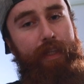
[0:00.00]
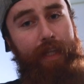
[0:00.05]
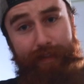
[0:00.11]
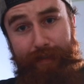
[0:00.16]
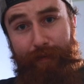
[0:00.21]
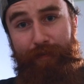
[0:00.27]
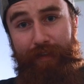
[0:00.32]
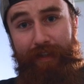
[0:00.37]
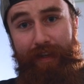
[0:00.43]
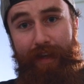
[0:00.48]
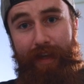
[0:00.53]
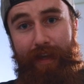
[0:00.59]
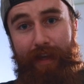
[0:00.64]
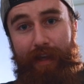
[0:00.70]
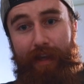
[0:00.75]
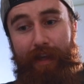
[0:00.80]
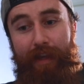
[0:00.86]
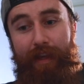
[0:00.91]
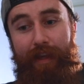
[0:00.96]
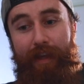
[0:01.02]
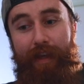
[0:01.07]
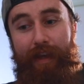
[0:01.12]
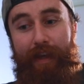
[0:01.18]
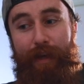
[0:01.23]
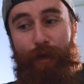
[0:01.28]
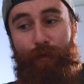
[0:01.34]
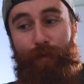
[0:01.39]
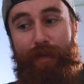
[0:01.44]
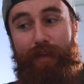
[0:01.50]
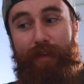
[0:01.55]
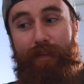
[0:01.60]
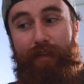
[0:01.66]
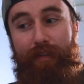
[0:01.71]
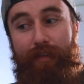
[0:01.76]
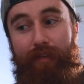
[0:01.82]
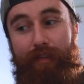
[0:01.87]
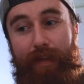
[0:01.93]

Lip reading: That's it for today. I will